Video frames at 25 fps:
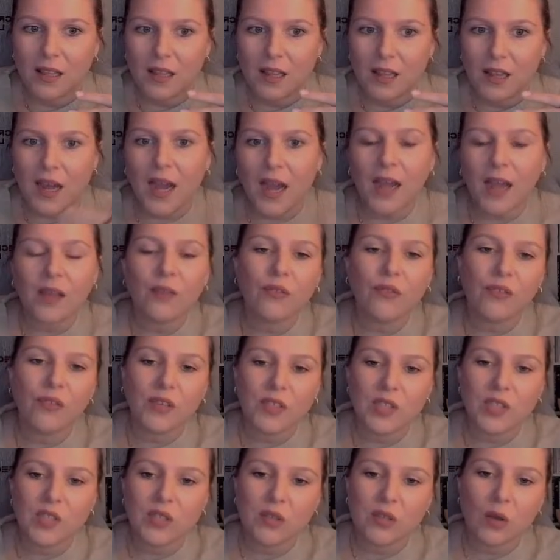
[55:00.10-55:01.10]
I feel
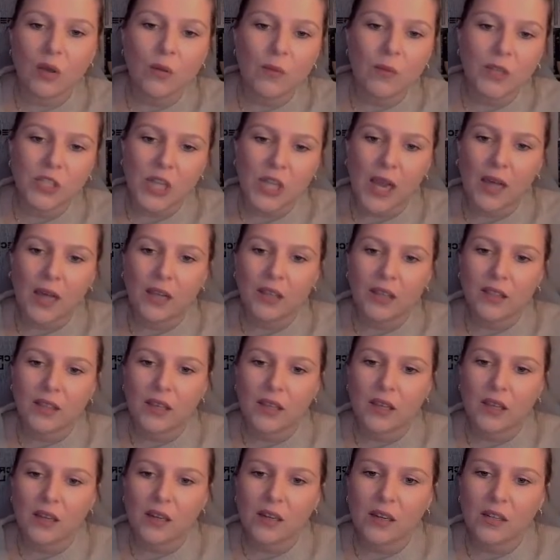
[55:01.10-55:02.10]
so much
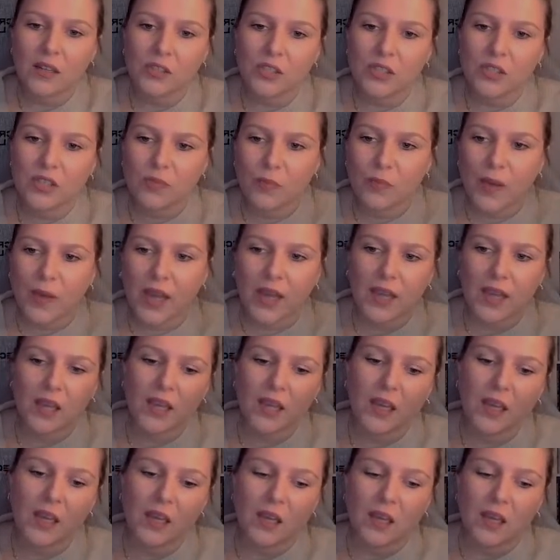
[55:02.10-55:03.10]
healthier just
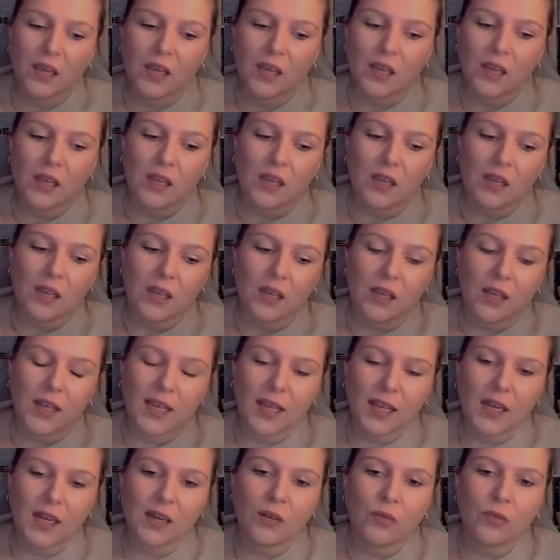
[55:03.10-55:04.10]
by
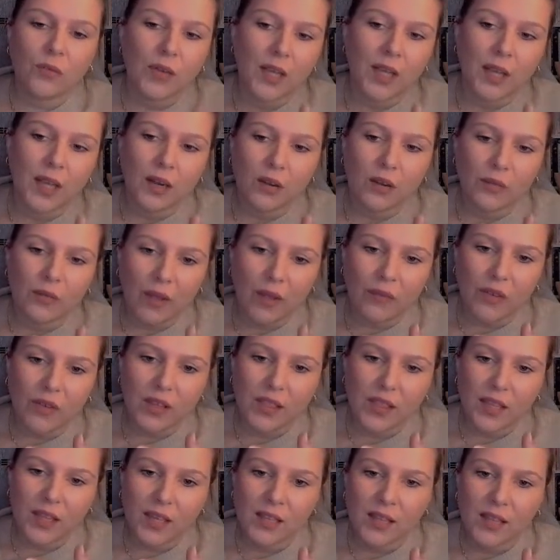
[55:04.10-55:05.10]
getting rid of
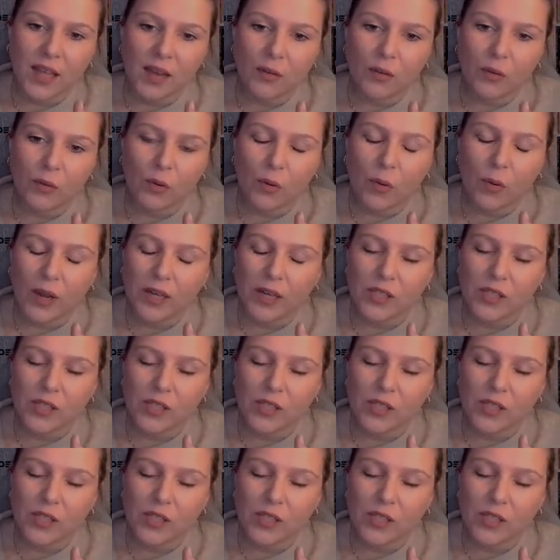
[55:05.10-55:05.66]
everything that required